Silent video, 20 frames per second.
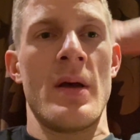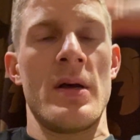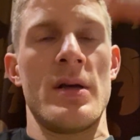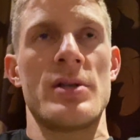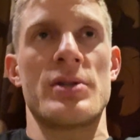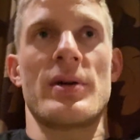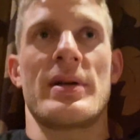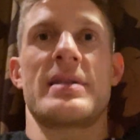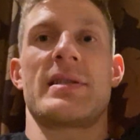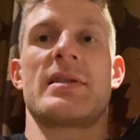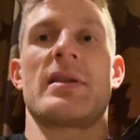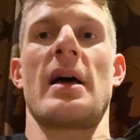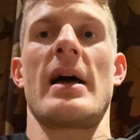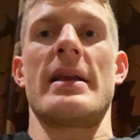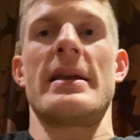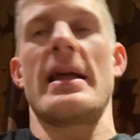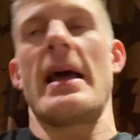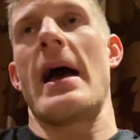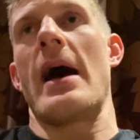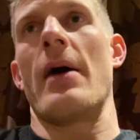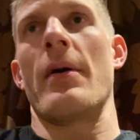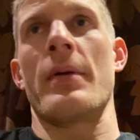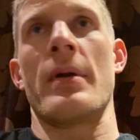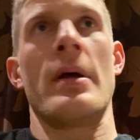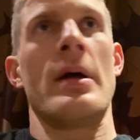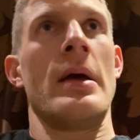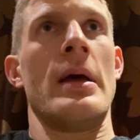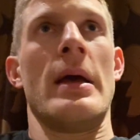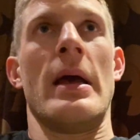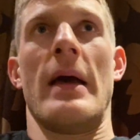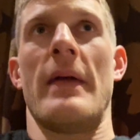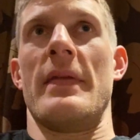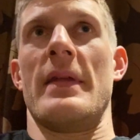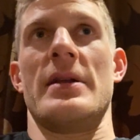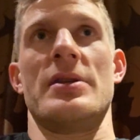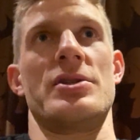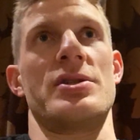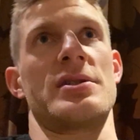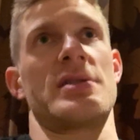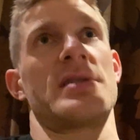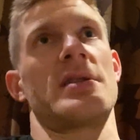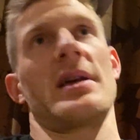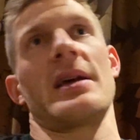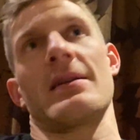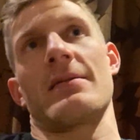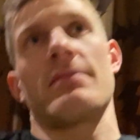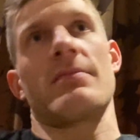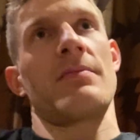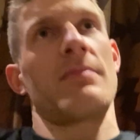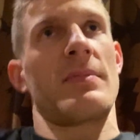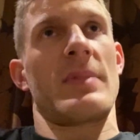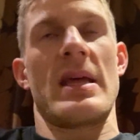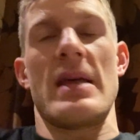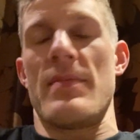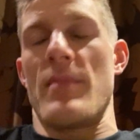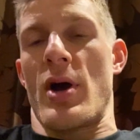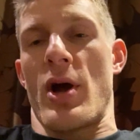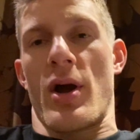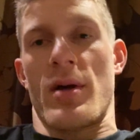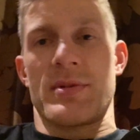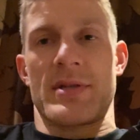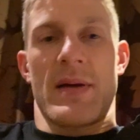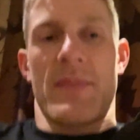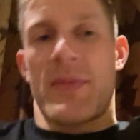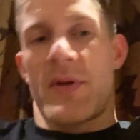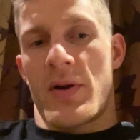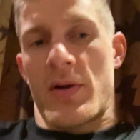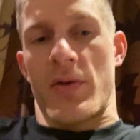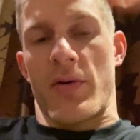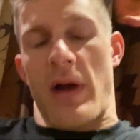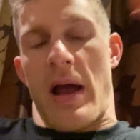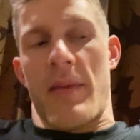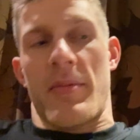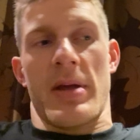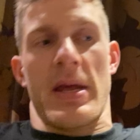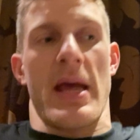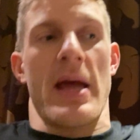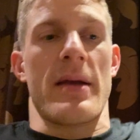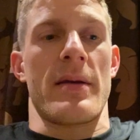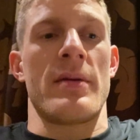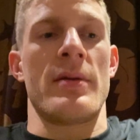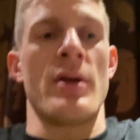So I'd slide down and then just like keep my arms up there and grab again.